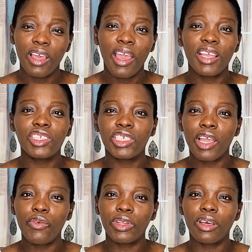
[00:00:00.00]
and share
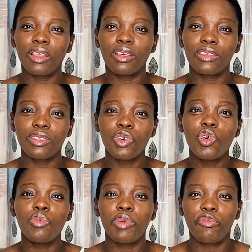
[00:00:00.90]
with others
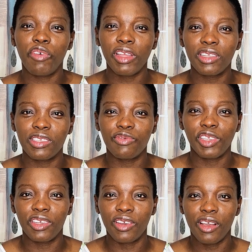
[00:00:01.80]
who may find this
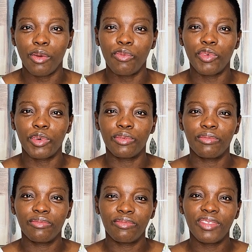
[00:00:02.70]
video helpful.
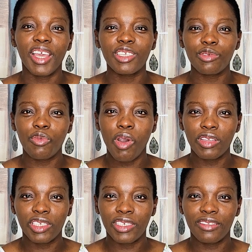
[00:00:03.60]
Thanks for
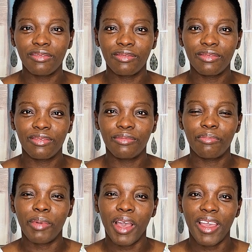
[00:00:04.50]
watching.
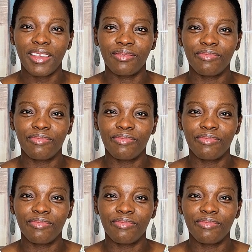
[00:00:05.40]
Bye.